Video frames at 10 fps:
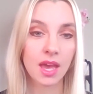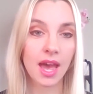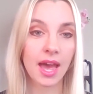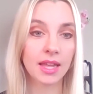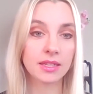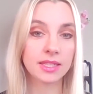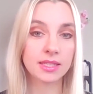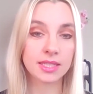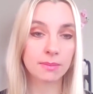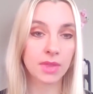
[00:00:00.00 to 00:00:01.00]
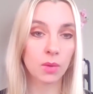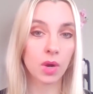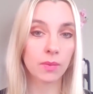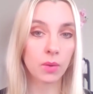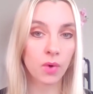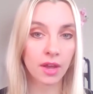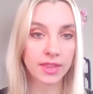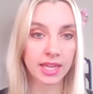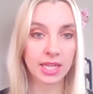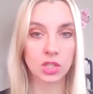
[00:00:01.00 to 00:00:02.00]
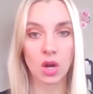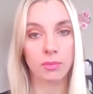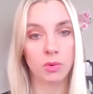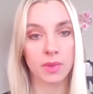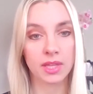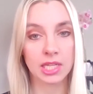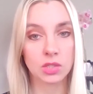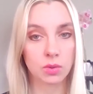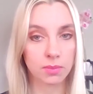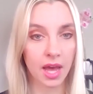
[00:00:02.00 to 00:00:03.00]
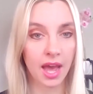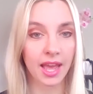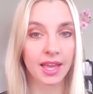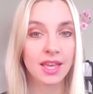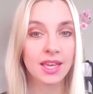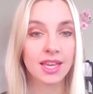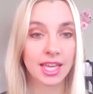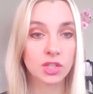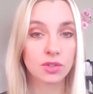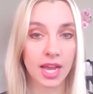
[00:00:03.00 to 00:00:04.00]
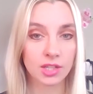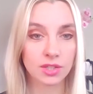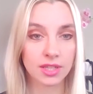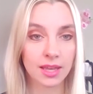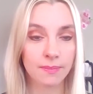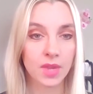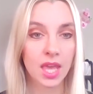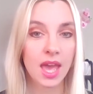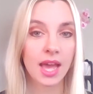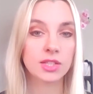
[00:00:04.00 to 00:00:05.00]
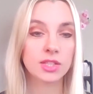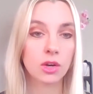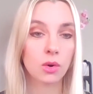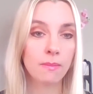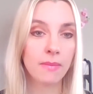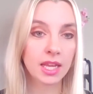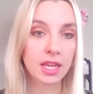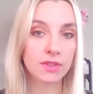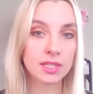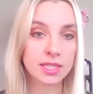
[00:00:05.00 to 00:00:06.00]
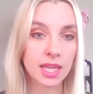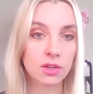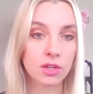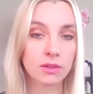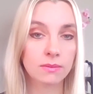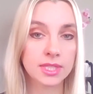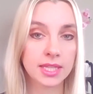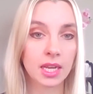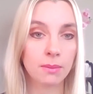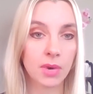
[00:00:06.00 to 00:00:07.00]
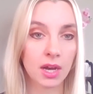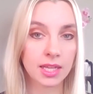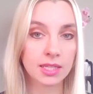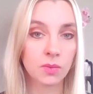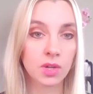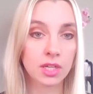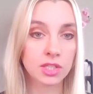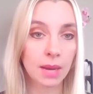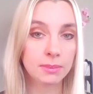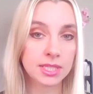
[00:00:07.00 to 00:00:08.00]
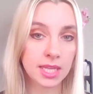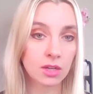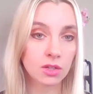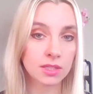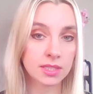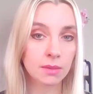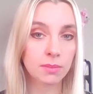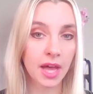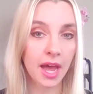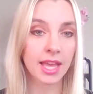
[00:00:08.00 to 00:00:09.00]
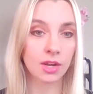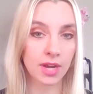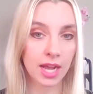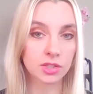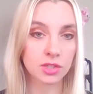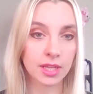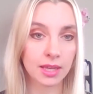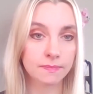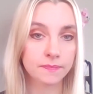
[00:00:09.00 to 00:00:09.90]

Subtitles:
And this is something where we want that interoperability to apply internationally. And so many of these standard setting bodies will adopt standards that apply internationally.